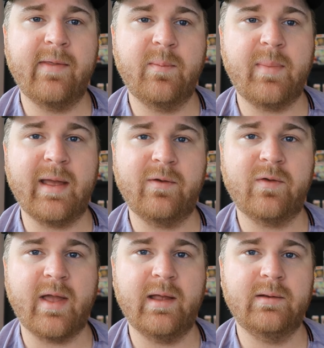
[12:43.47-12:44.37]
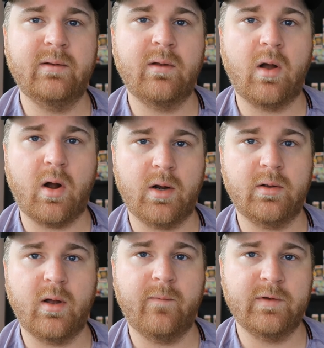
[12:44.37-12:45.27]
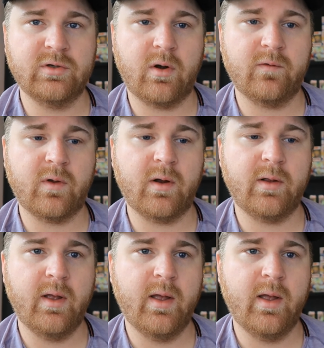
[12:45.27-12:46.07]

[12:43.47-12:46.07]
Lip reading: the base set art of the Charizard.